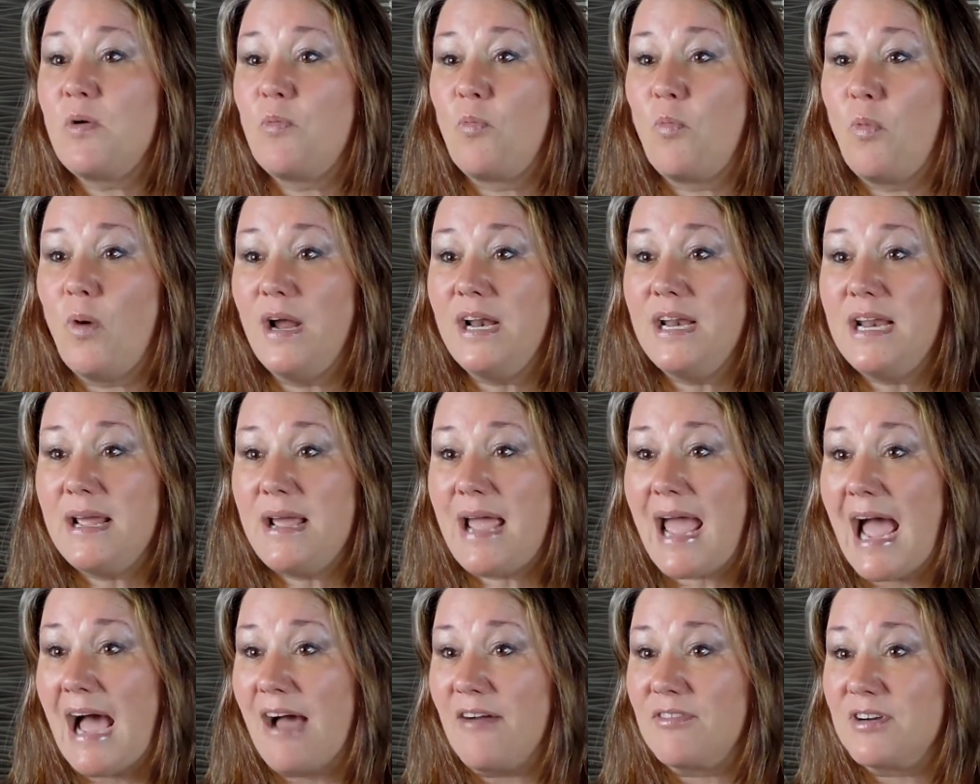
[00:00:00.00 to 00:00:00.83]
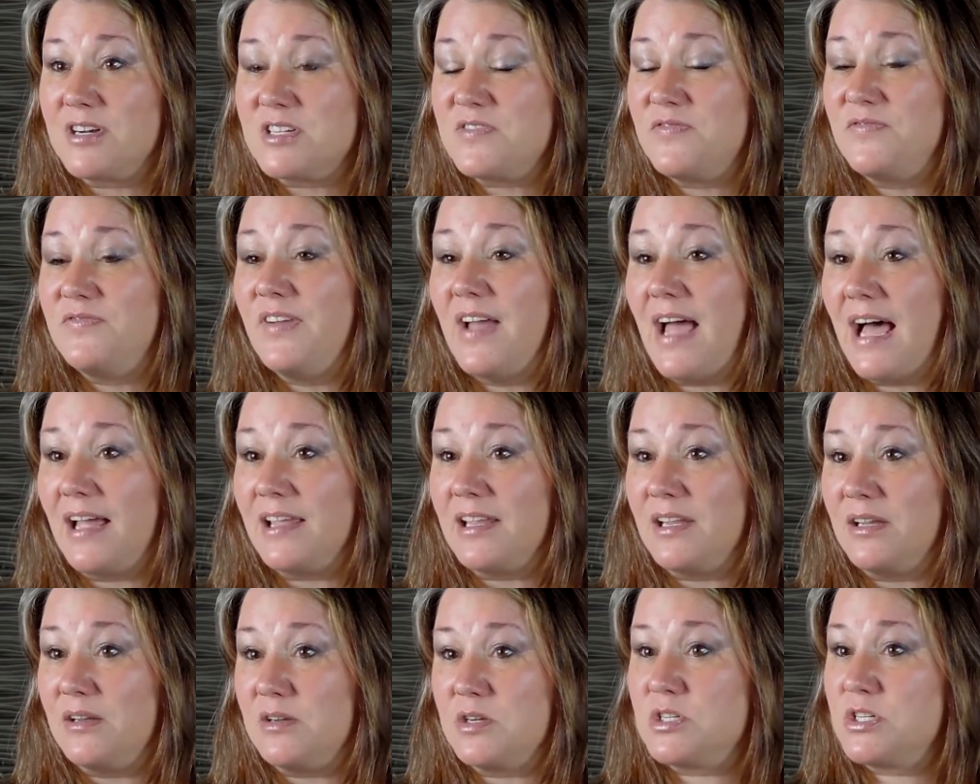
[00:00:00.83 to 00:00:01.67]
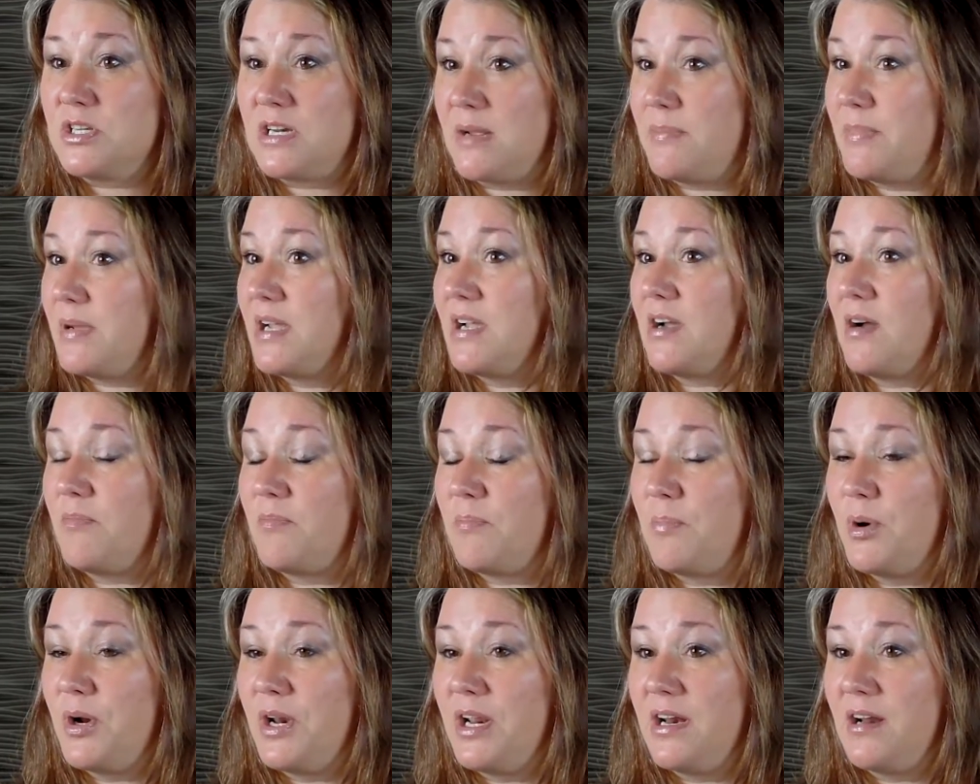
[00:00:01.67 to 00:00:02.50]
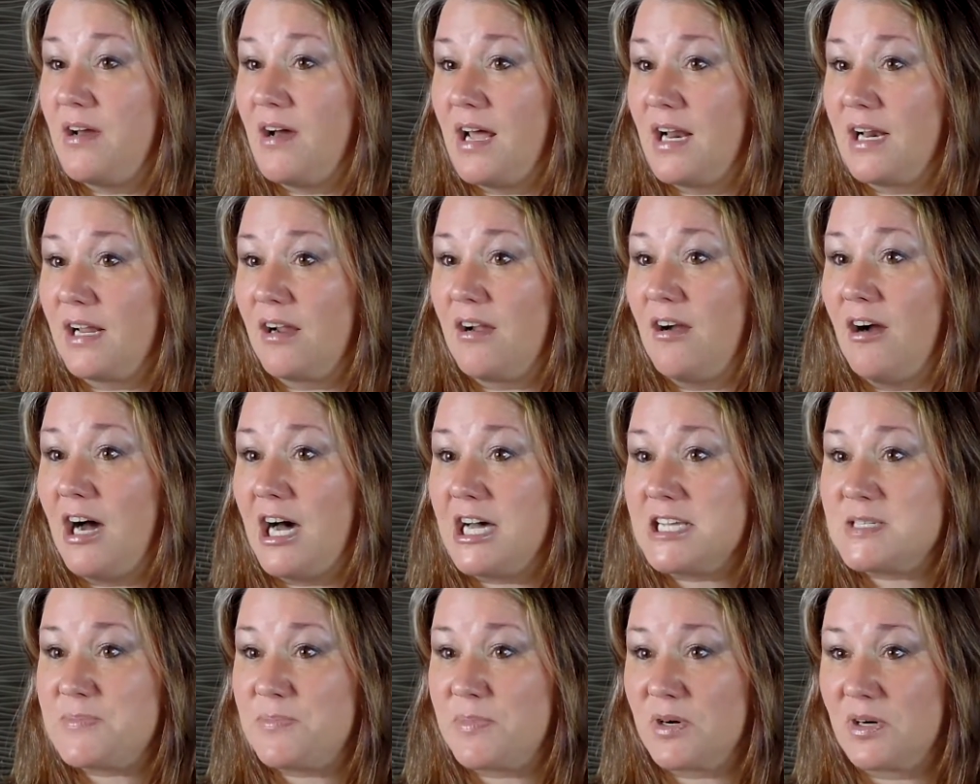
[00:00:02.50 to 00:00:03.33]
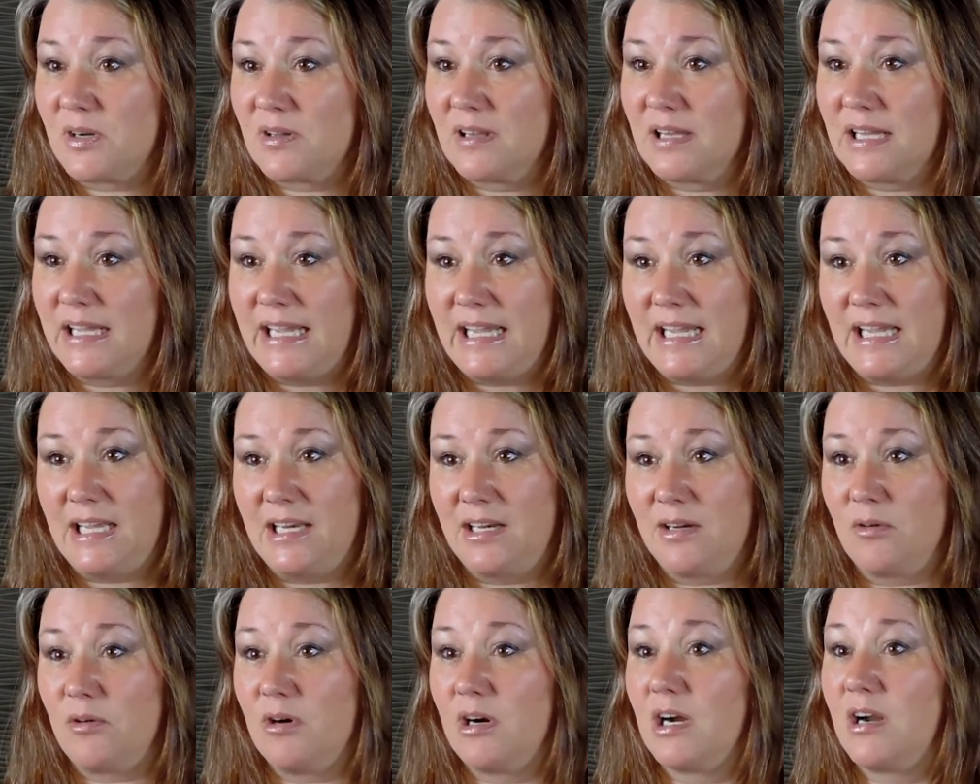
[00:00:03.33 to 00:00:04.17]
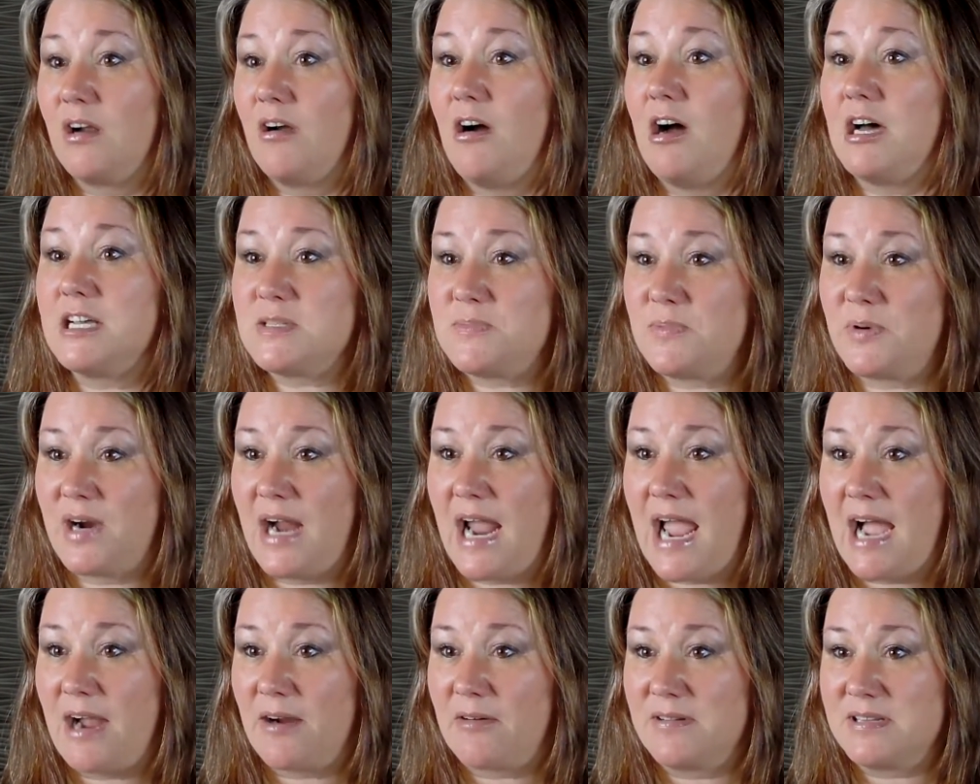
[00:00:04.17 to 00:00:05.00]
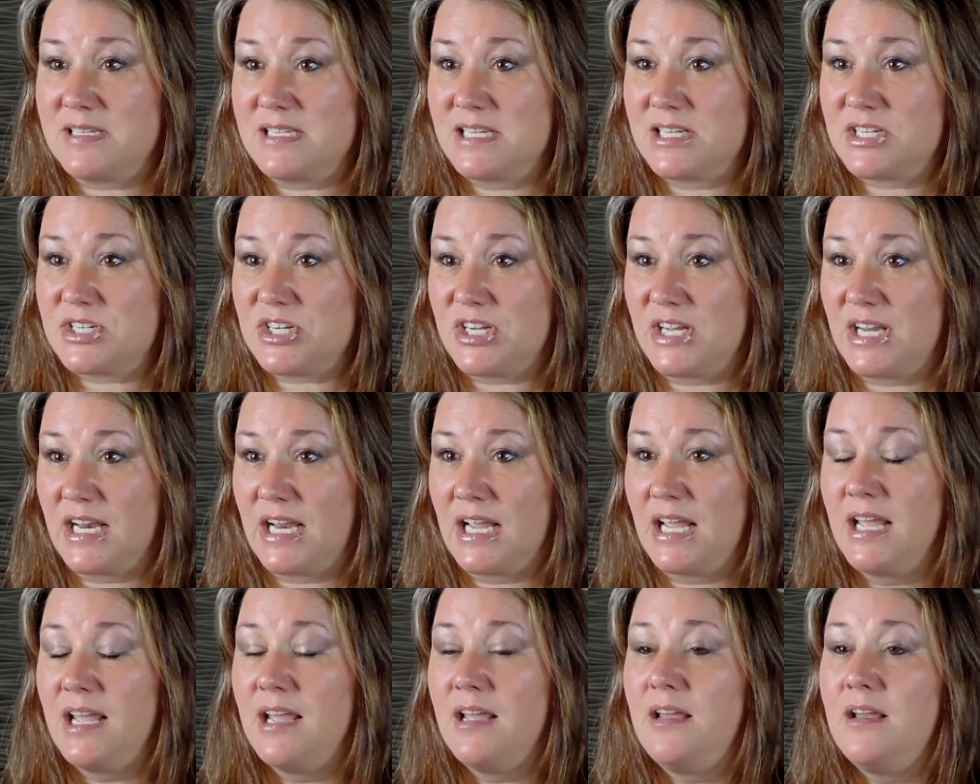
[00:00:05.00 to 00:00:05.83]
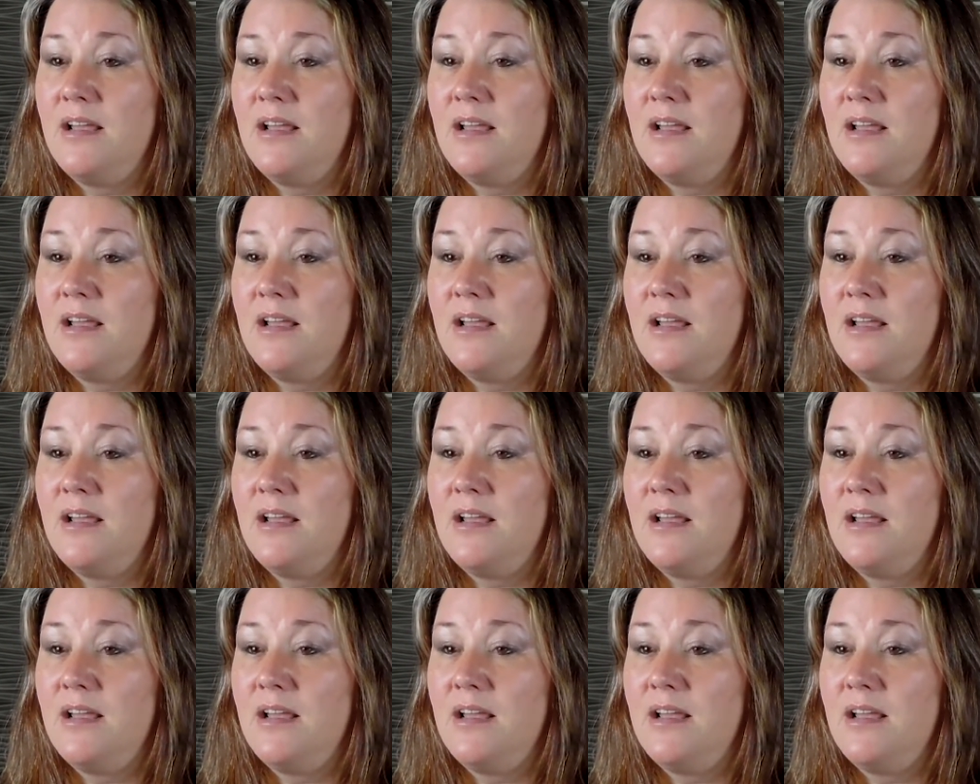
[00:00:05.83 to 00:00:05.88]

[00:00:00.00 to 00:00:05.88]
What average value should I be putting on a cost per lead or a cost per acquisition?